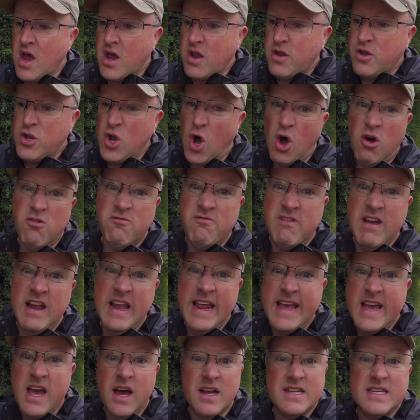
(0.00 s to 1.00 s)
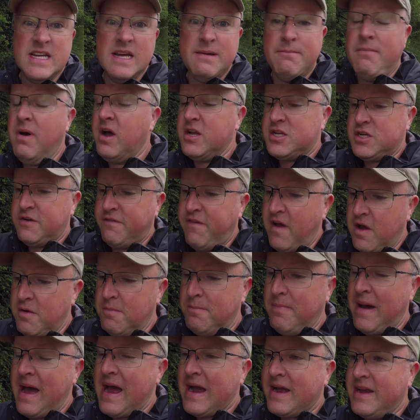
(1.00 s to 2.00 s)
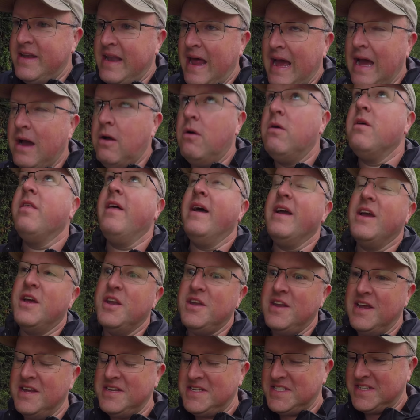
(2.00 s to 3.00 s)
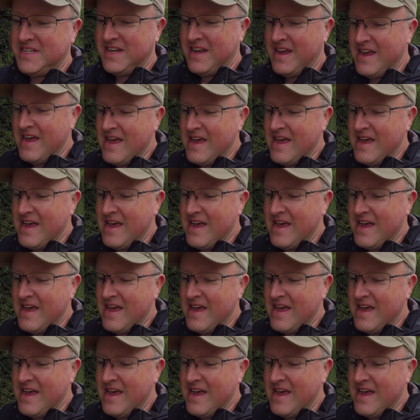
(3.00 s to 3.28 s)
not really cutting much foam back now, thank goodness.